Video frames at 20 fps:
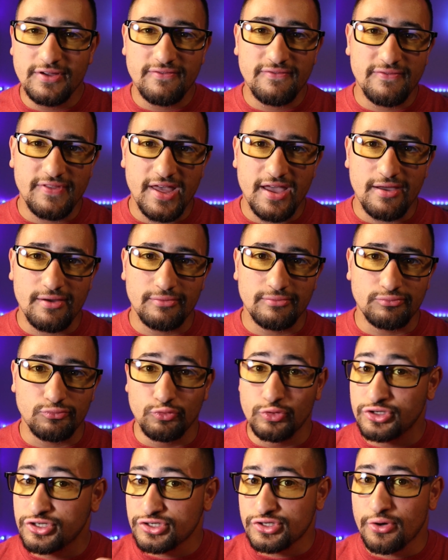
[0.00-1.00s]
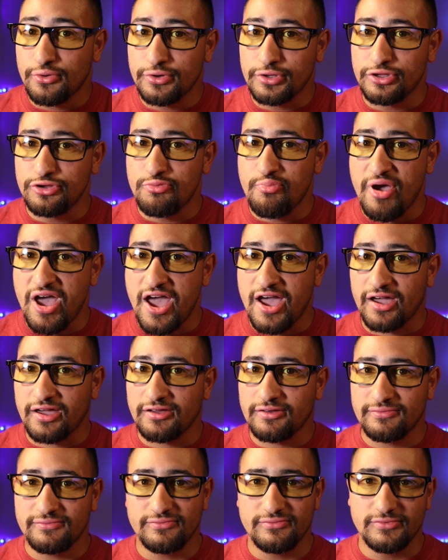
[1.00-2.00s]
if that which is holding you back
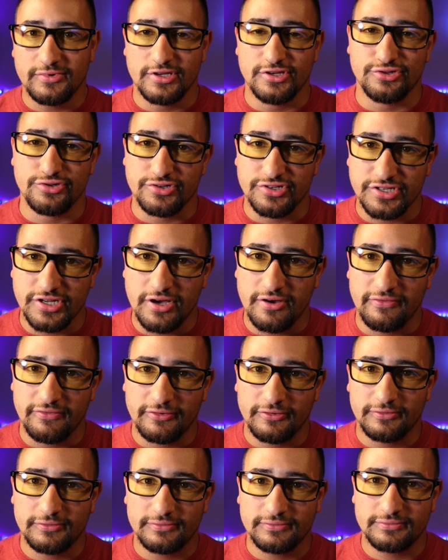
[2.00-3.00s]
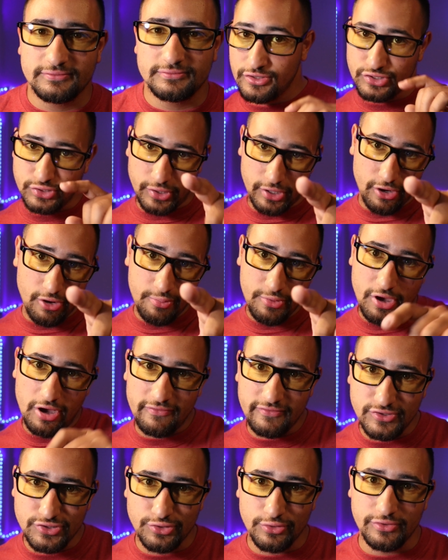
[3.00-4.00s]
is yourself. So I hope y'all
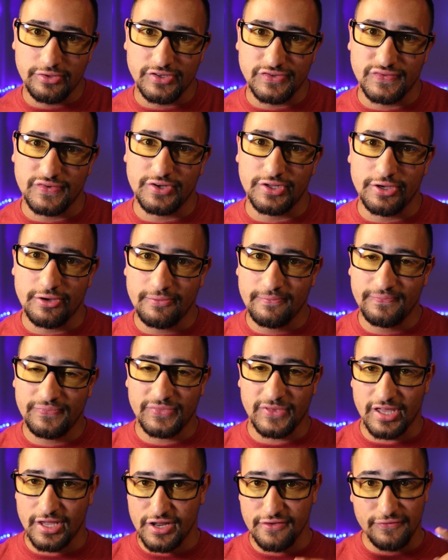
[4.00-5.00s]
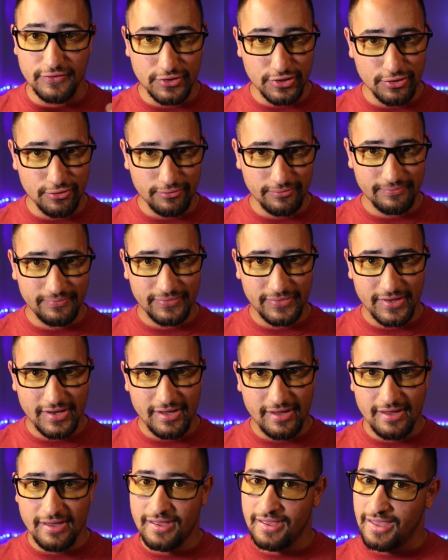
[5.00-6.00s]
have enjoyed this video, and if you do,
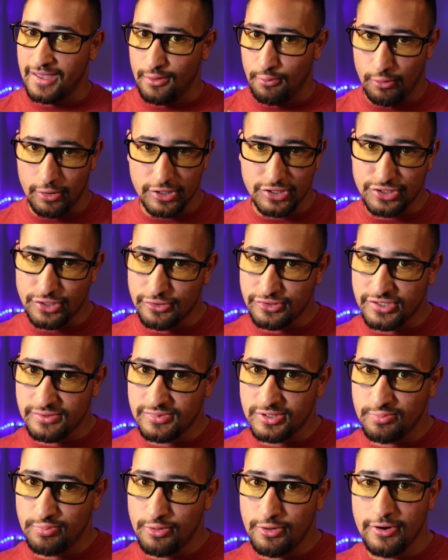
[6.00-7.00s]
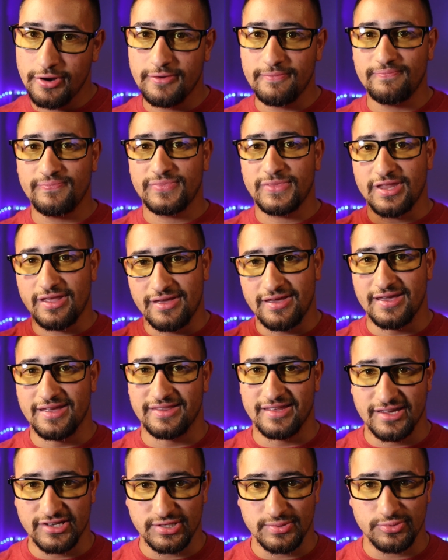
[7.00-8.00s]
and want to show some support, hit
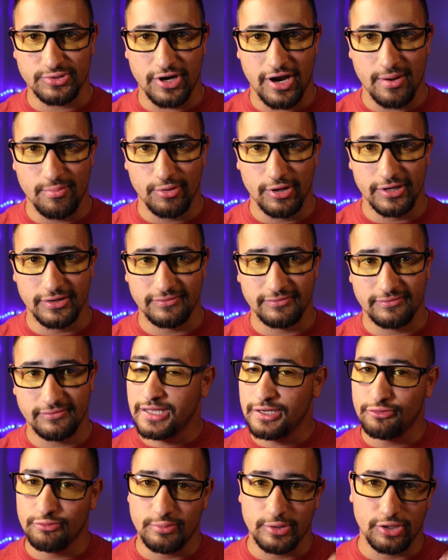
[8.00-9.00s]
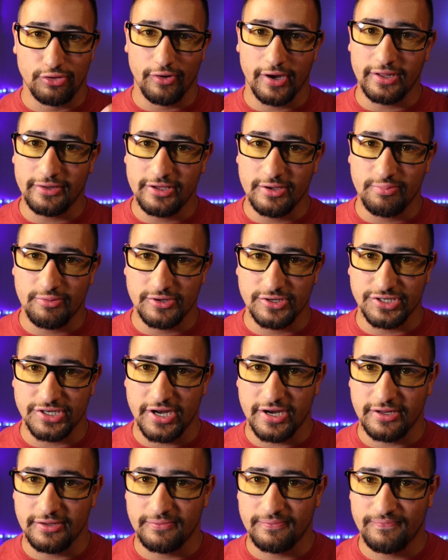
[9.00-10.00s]
that subscribe button. It would be greatly
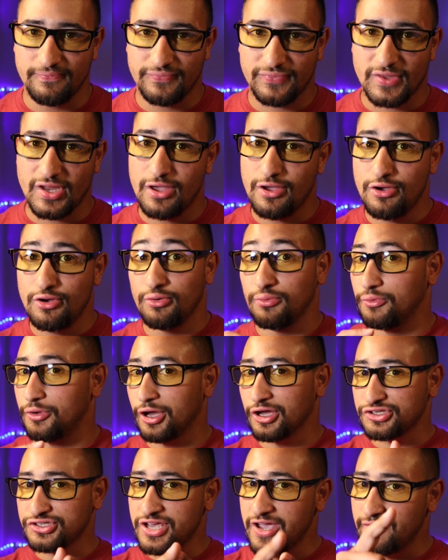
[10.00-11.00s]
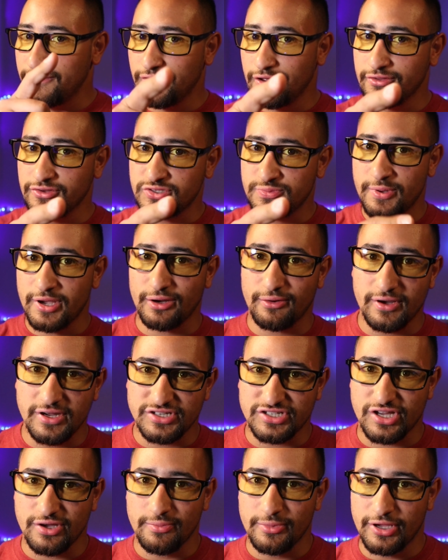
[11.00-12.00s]
appreciated. We also have another spec
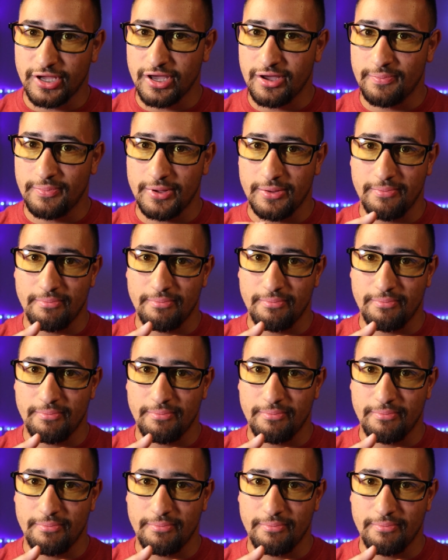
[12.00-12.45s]
race coming up